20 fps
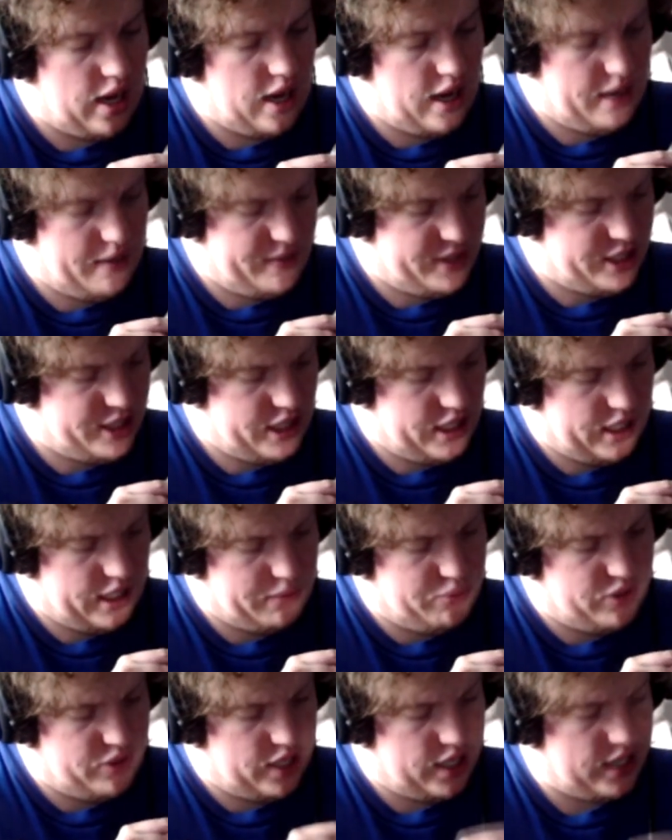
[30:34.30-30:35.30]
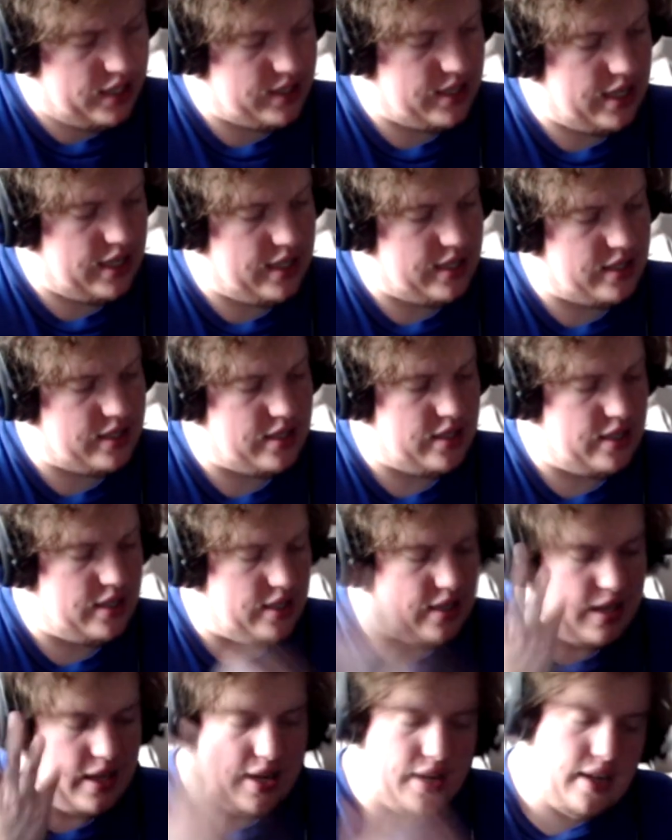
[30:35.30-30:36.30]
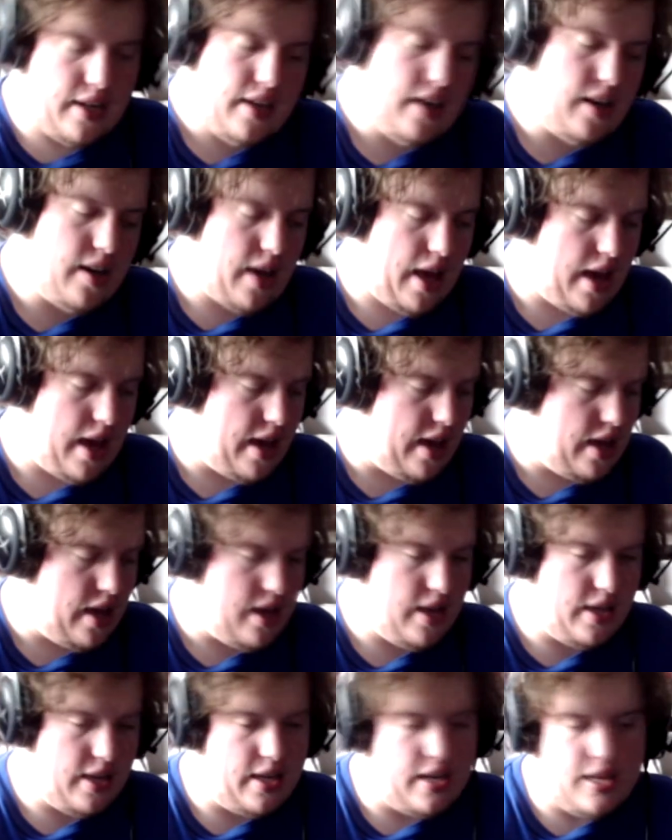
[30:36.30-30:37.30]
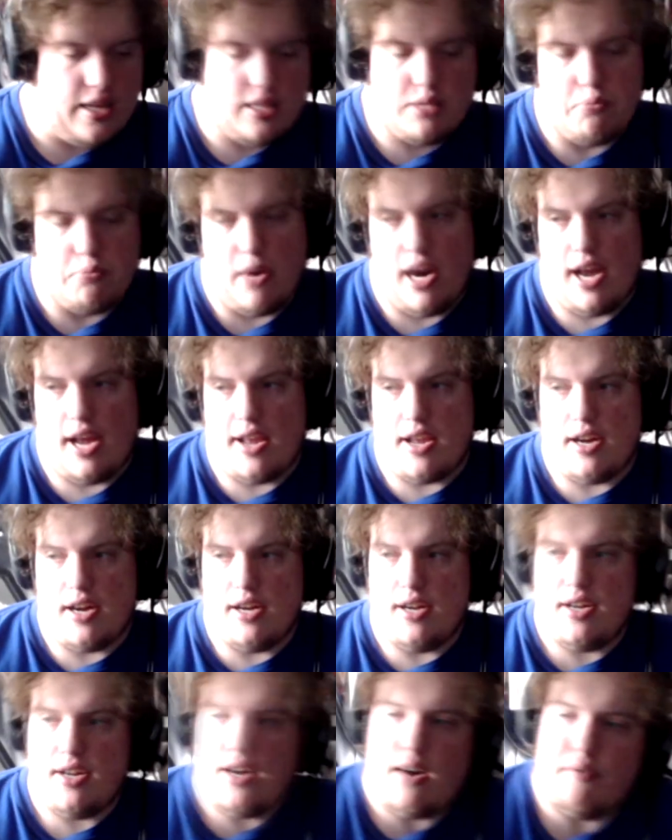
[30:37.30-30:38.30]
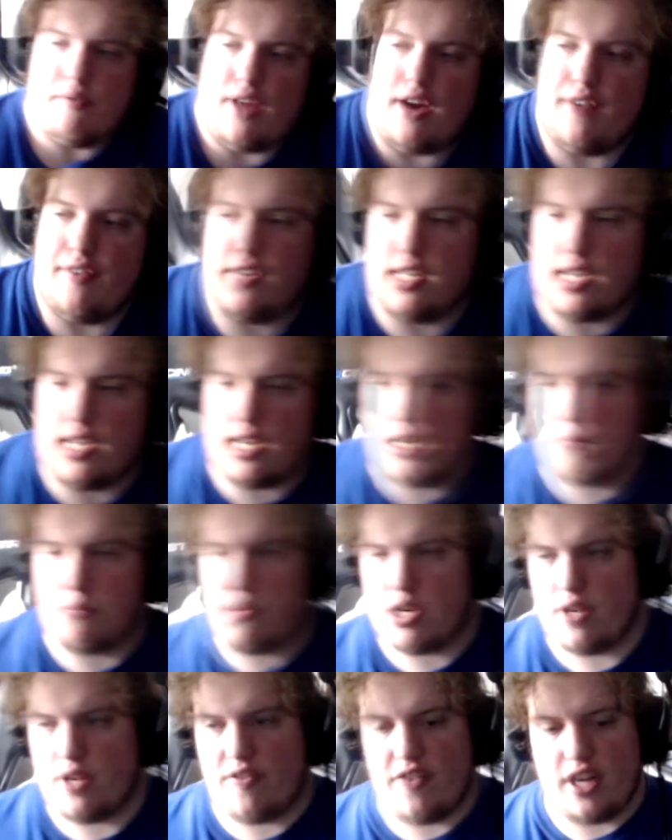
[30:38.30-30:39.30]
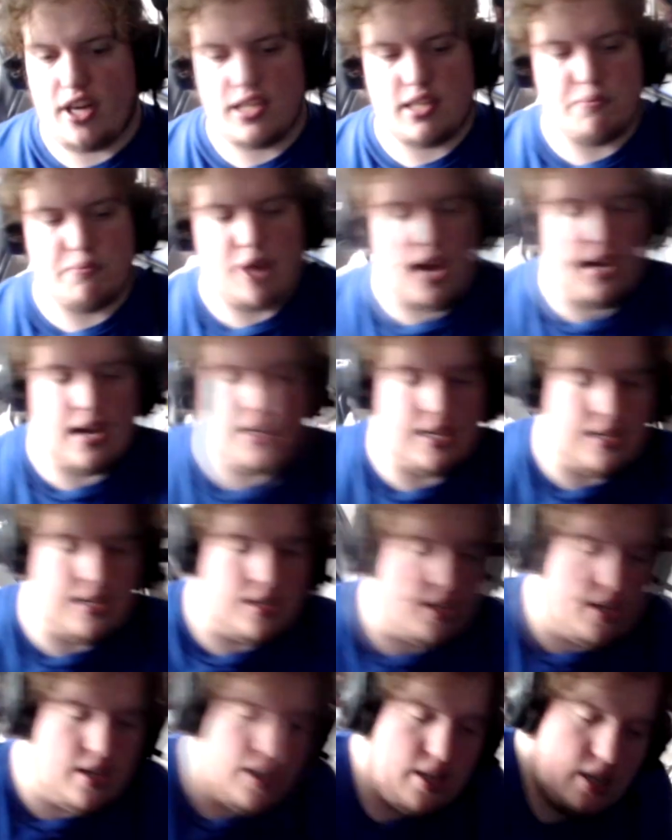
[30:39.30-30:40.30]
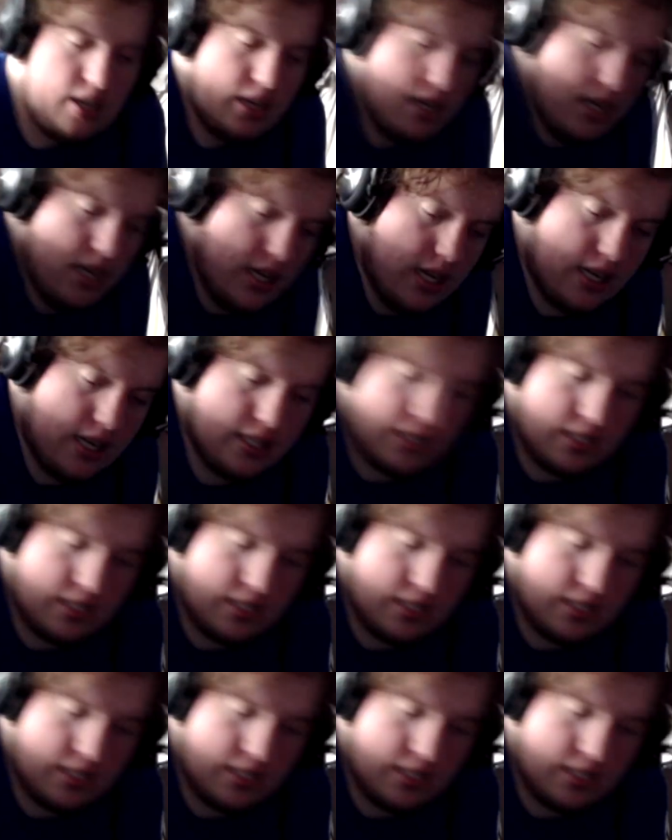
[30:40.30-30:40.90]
machining process. Like, okay, it's minor. I'm not really gonna put a fuss about it because